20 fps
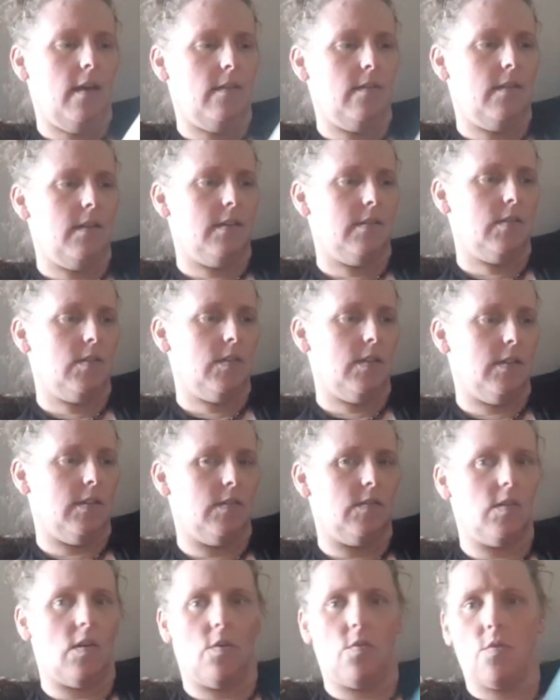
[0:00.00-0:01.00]
This
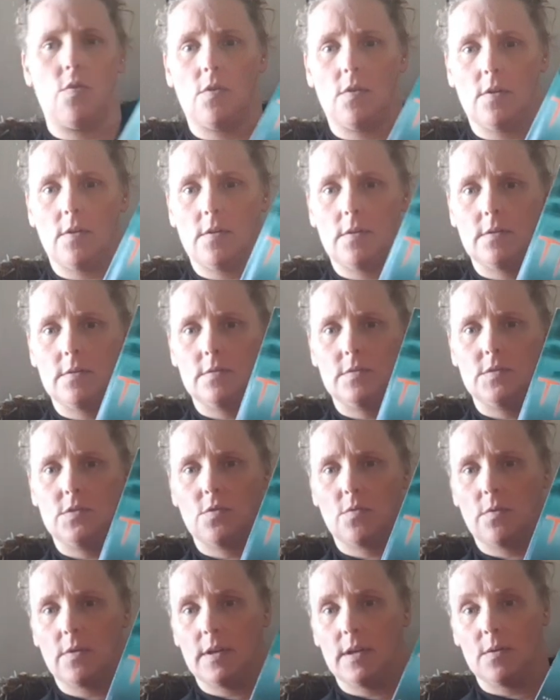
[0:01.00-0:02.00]
is a horror
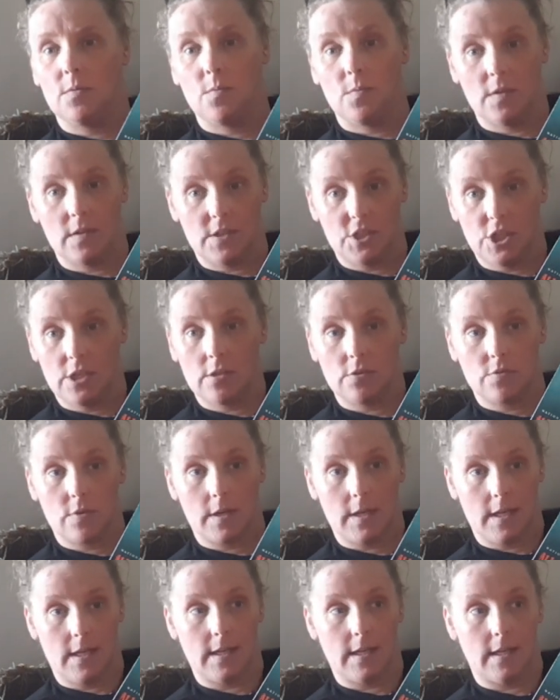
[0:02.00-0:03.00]
story with
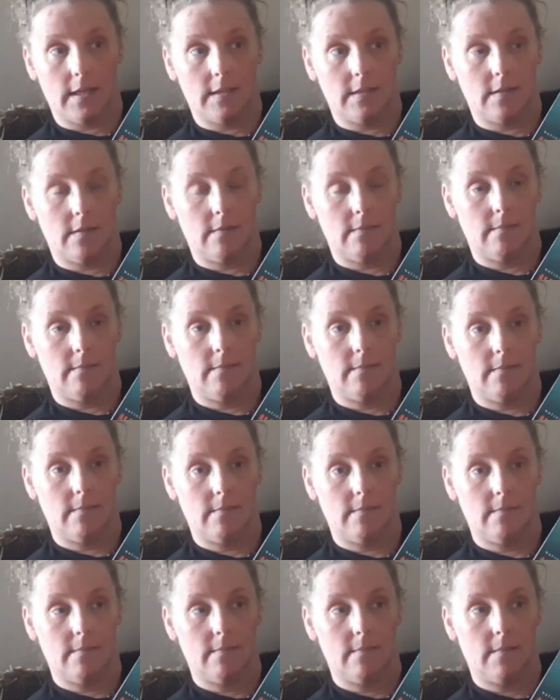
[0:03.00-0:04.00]
children in it
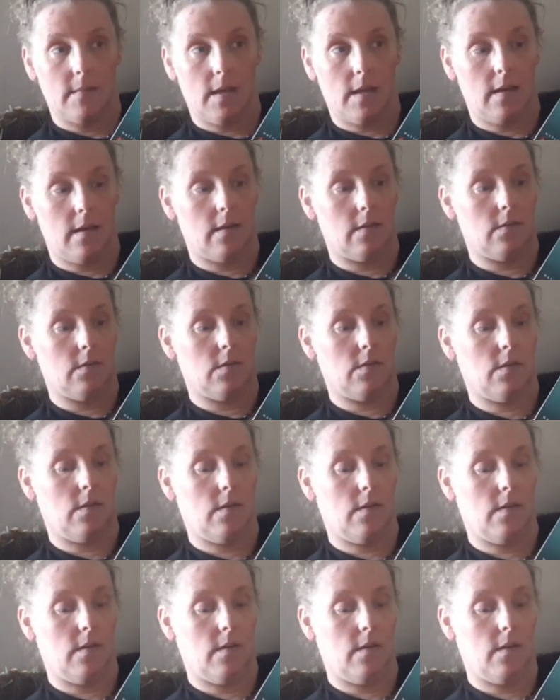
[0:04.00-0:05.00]
and
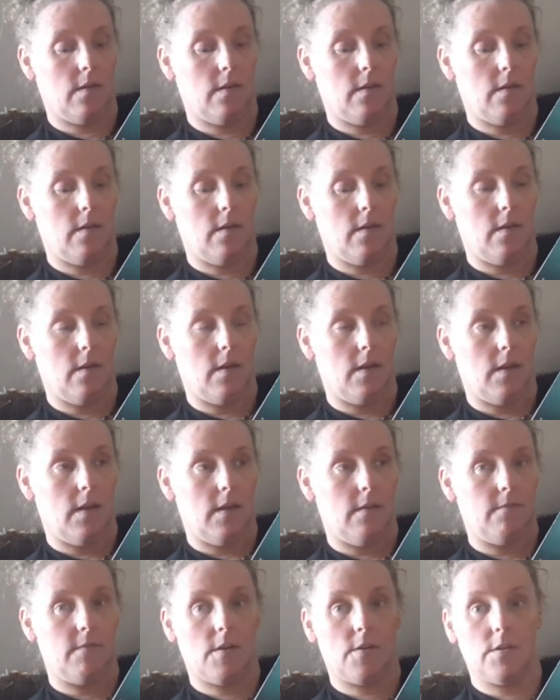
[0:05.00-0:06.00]

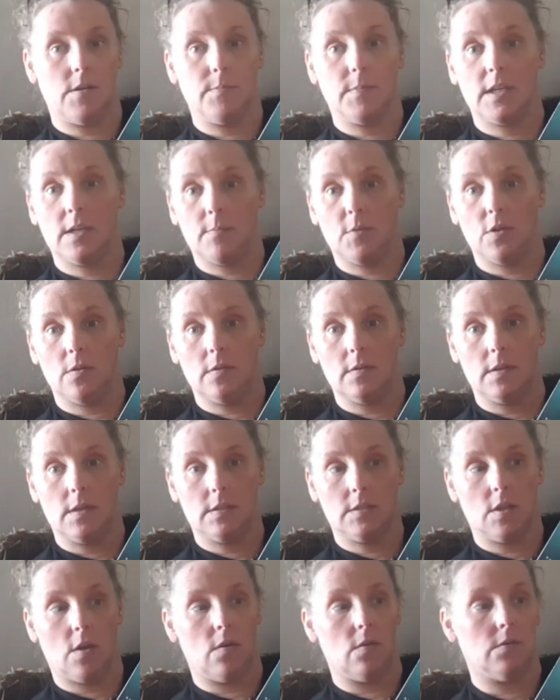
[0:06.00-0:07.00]
very minimal
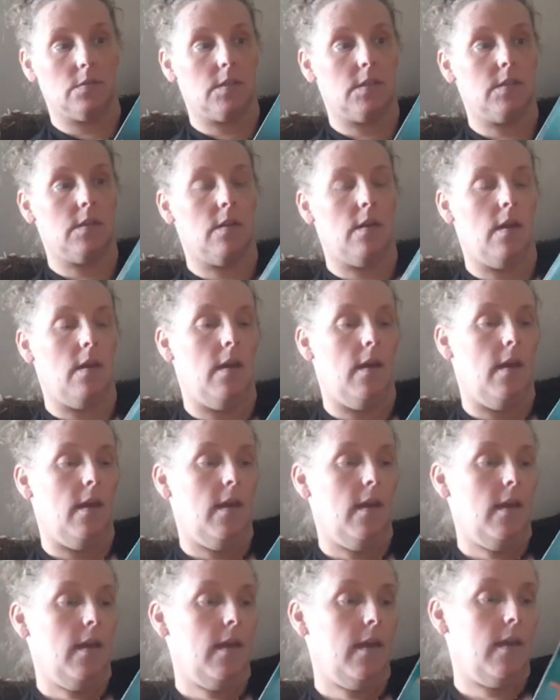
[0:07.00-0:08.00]
adults.
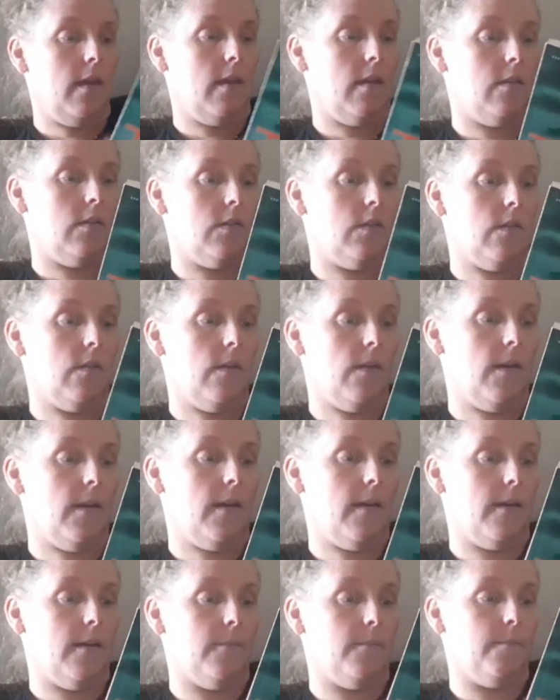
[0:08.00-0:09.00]
And
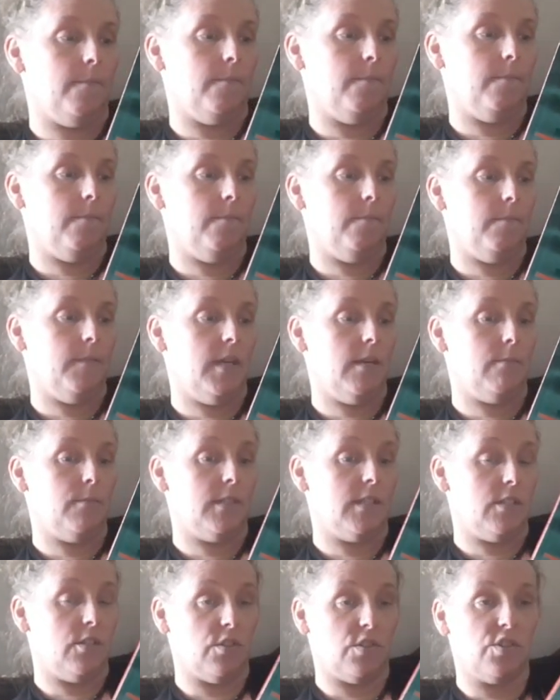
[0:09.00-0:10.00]
it
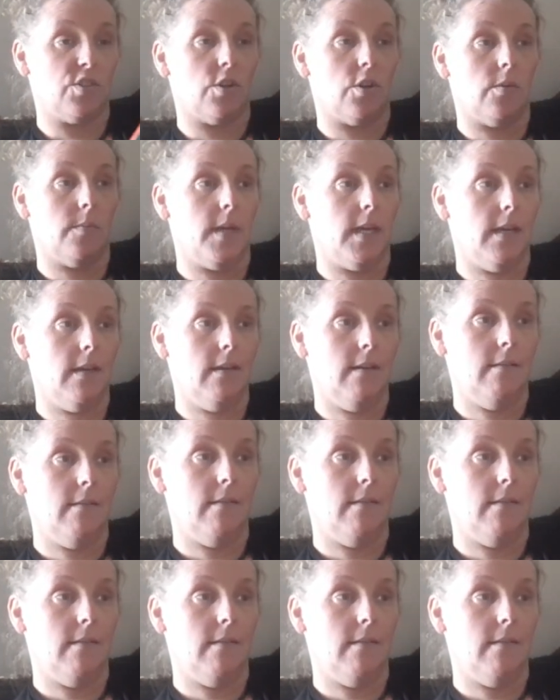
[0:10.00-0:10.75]
was disturbing.